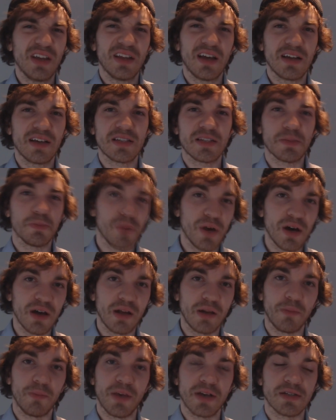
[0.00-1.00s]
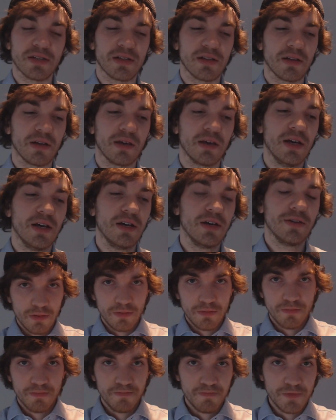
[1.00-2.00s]
that is mine, basically.
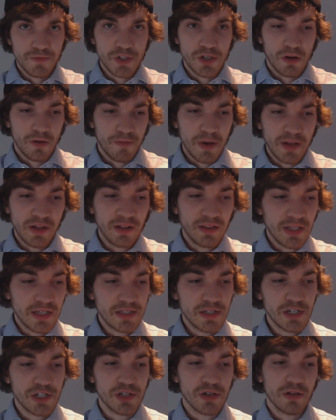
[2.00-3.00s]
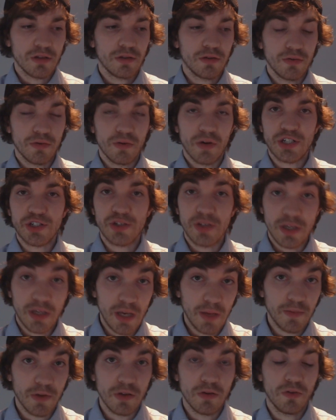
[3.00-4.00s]
So I've made the decision to actually
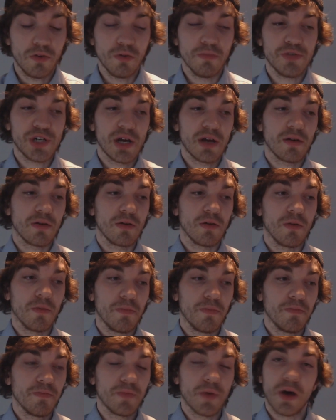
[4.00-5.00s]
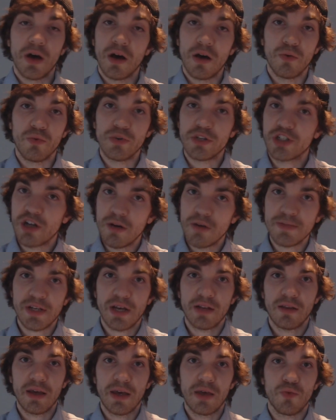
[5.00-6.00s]
keep the YouTube channel, which comes
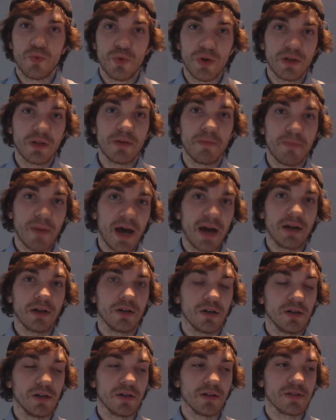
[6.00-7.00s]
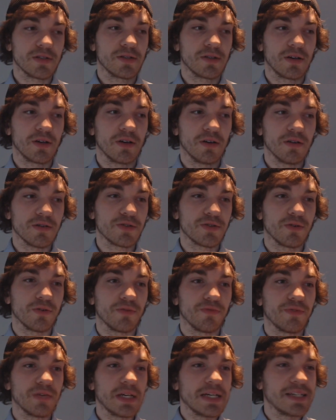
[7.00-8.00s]
at a really bad cost, the cost
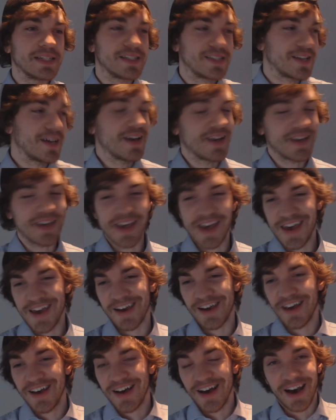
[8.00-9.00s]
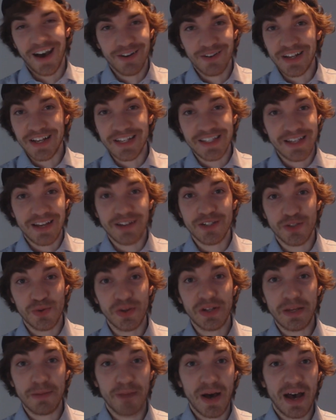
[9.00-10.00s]
of staying here. I know that sounds
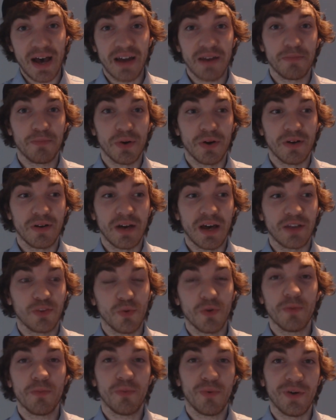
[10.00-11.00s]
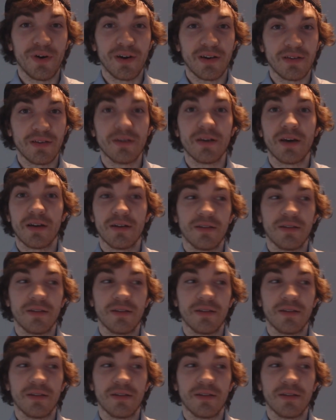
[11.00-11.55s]
really bad, but at one point you